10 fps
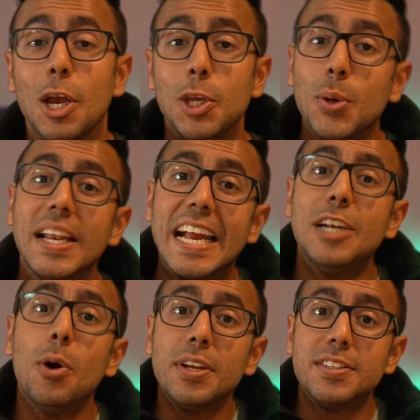You can get
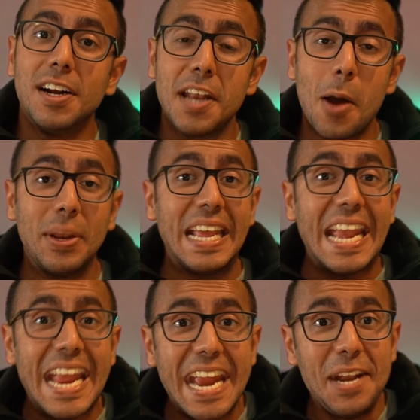your result now in
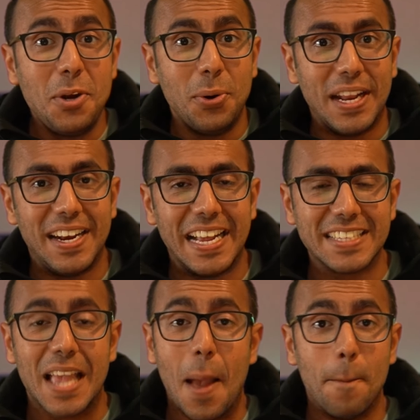8 to 10 days.